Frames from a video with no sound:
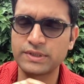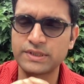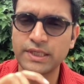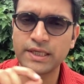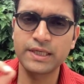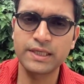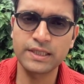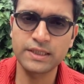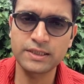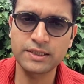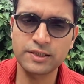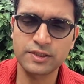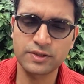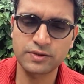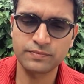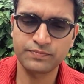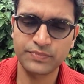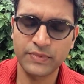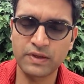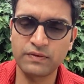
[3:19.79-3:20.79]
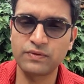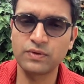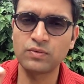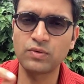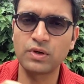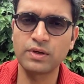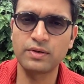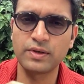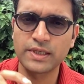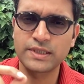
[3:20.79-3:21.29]
sentence, if you
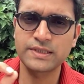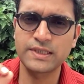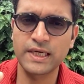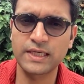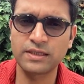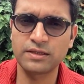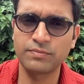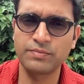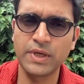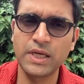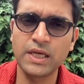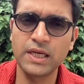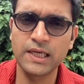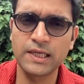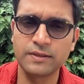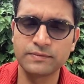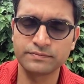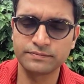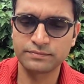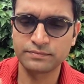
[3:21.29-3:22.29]
want to extract the meaning,